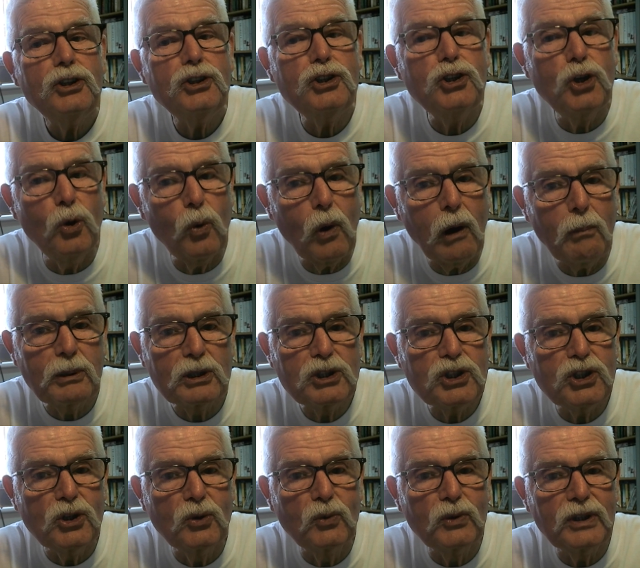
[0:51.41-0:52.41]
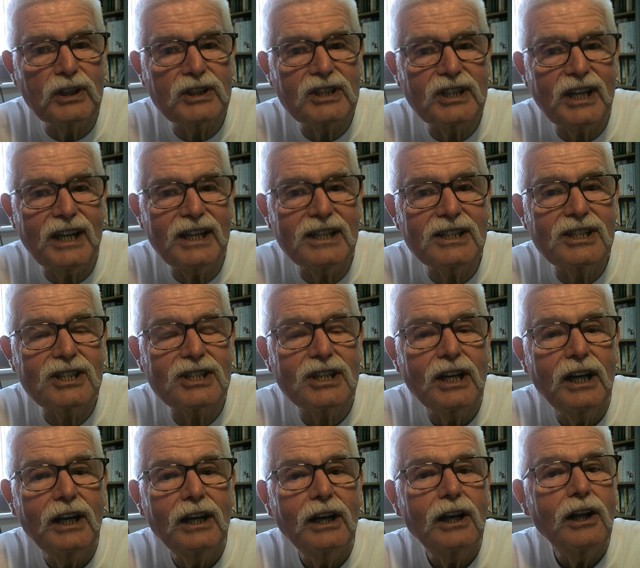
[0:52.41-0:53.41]
new
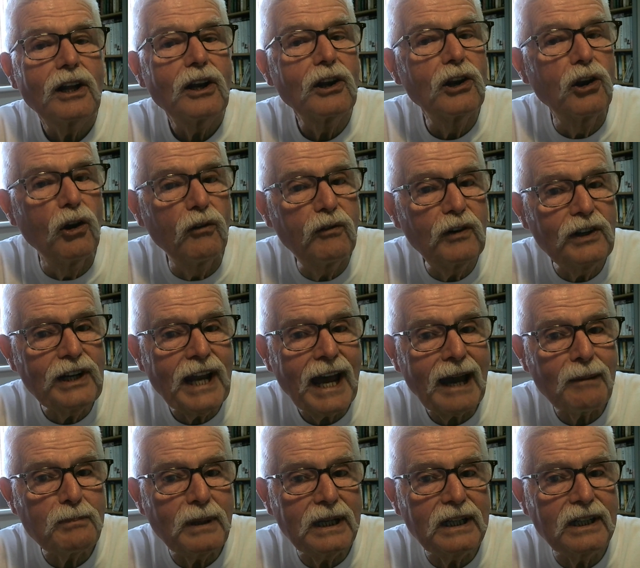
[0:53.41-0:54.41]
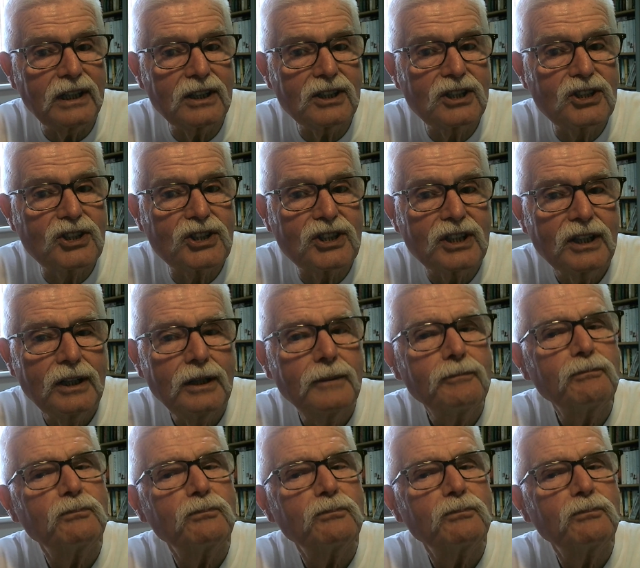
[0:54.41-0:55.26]
opportunities, love and happiness.